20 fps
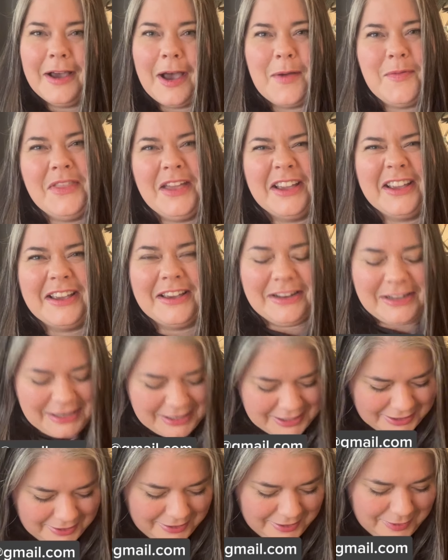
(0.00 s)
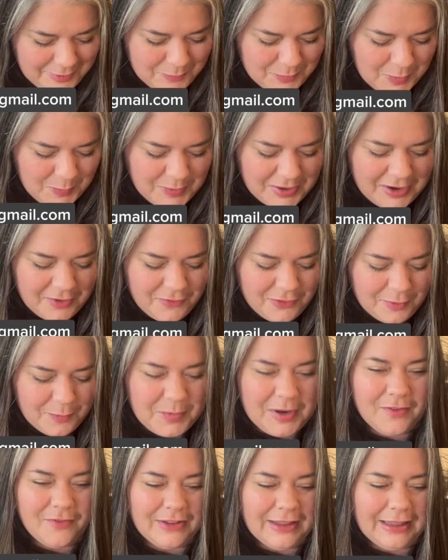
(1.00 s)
I'm not gonna. Maybe give you a bit of a